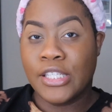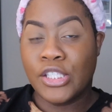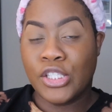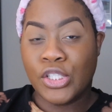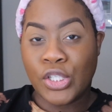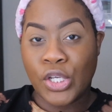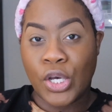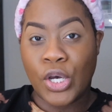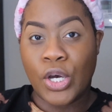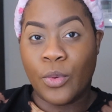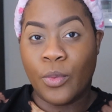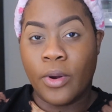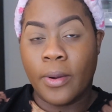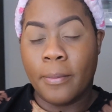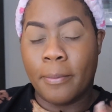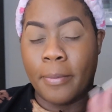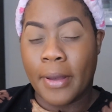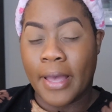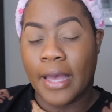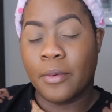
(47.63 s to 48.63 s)
so we're
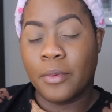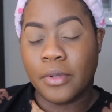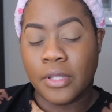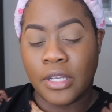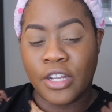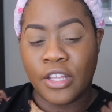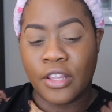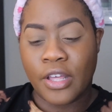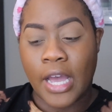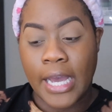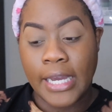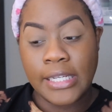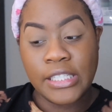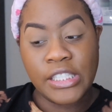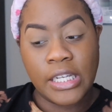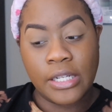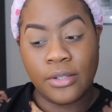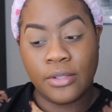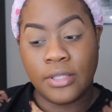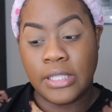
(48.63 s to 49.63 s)
back with another
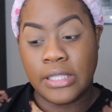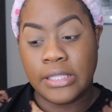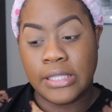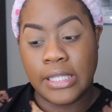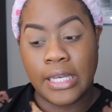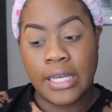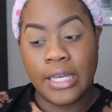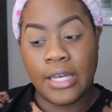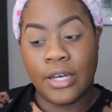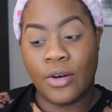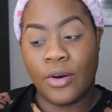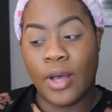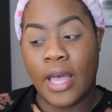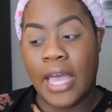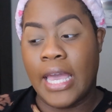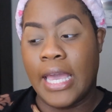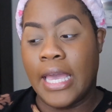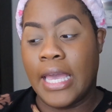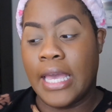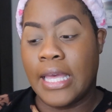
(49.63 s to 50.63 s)
eyeshadow detail,
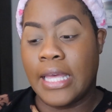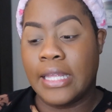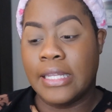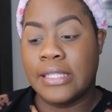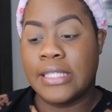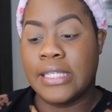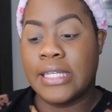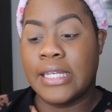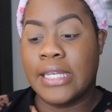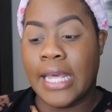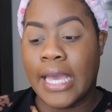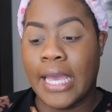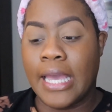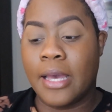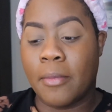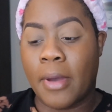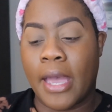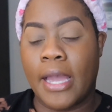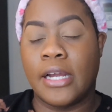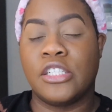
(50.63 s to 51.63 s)
and today
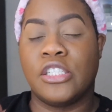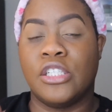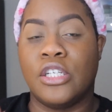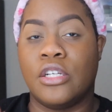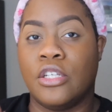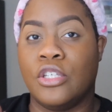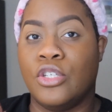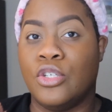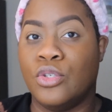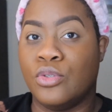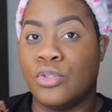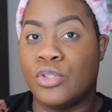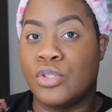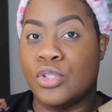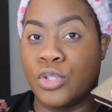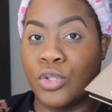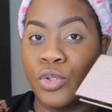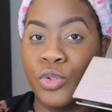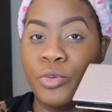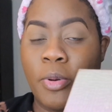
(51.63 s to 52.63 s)
I'm actually going to use
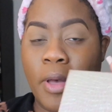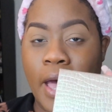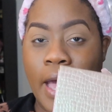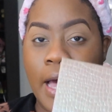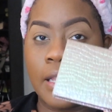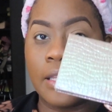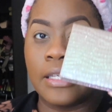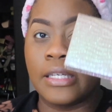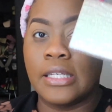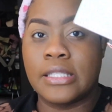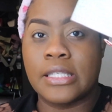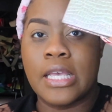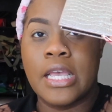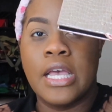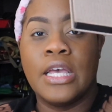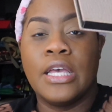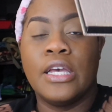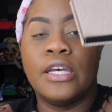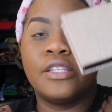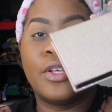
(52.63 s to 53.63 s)
2 palettes.
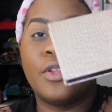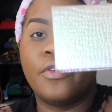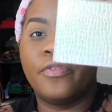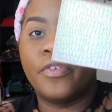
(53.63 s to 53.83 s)
So the